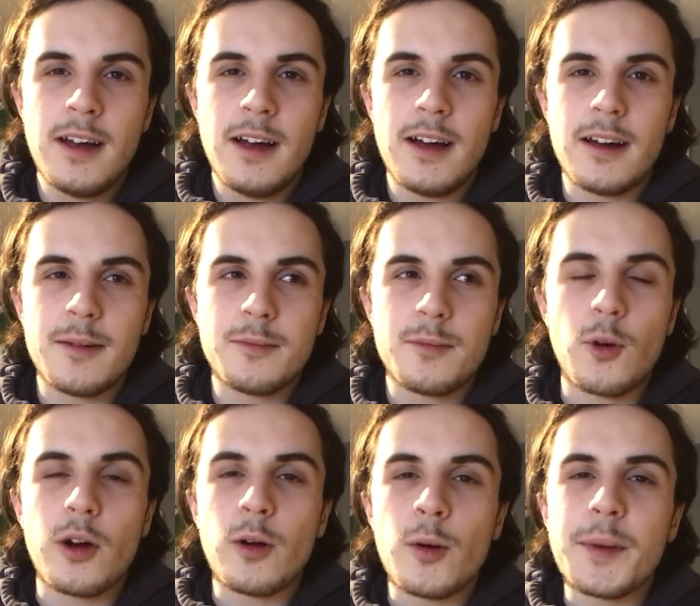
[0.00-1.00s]
it
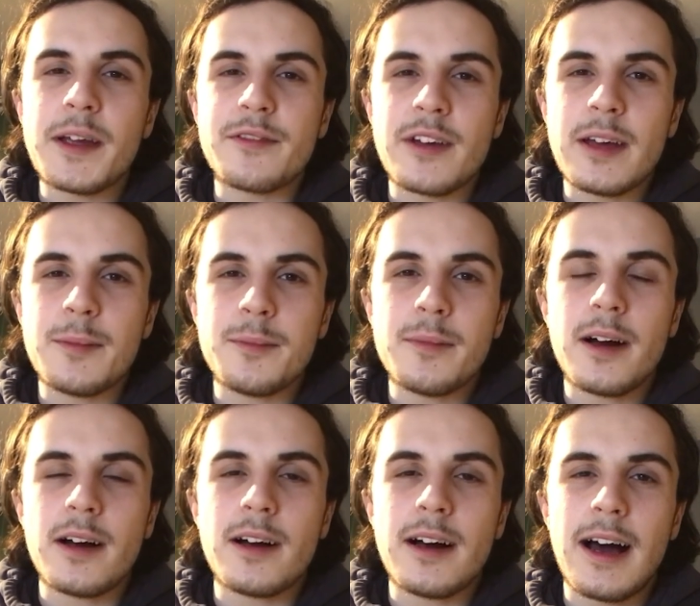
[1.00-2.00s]
will be for him
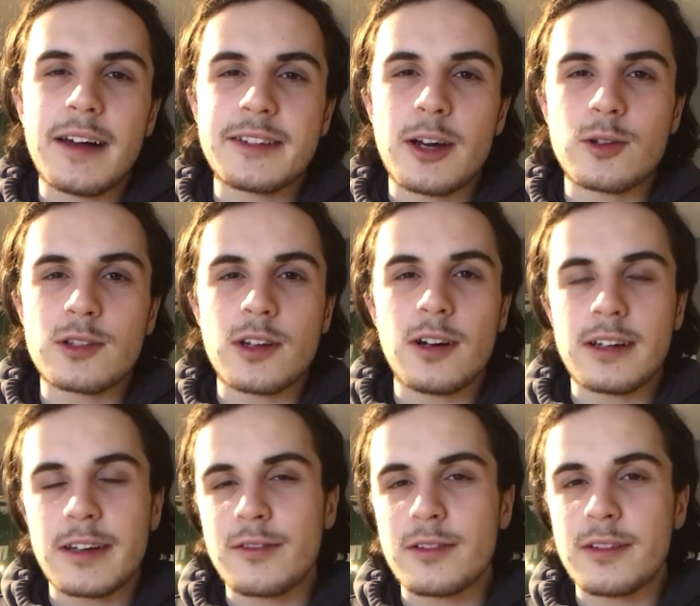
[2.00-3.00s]
at Telstar,
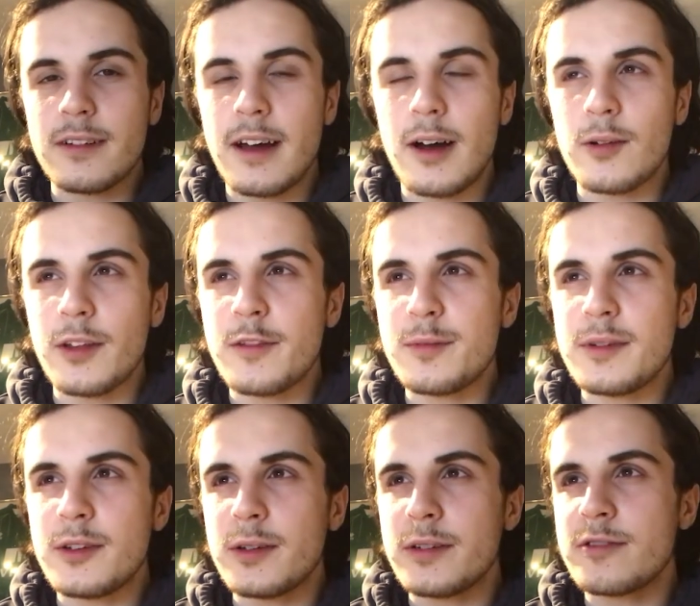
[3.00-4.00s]
given how they've been
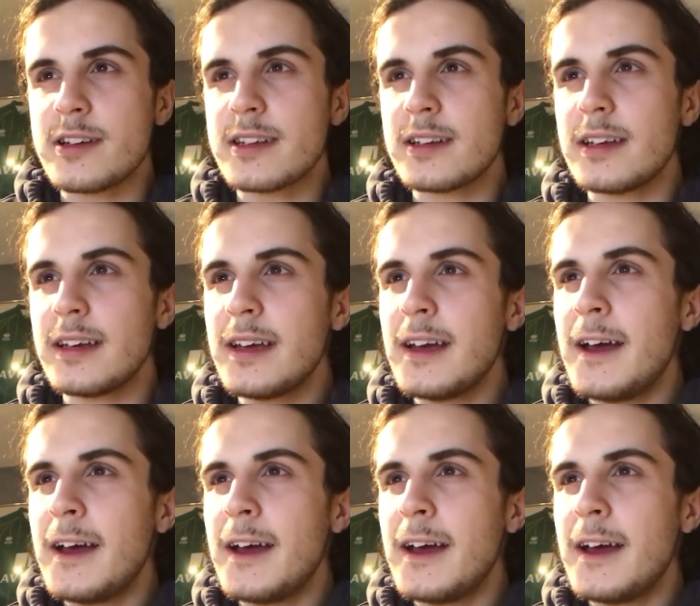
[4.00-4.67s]
doing recently.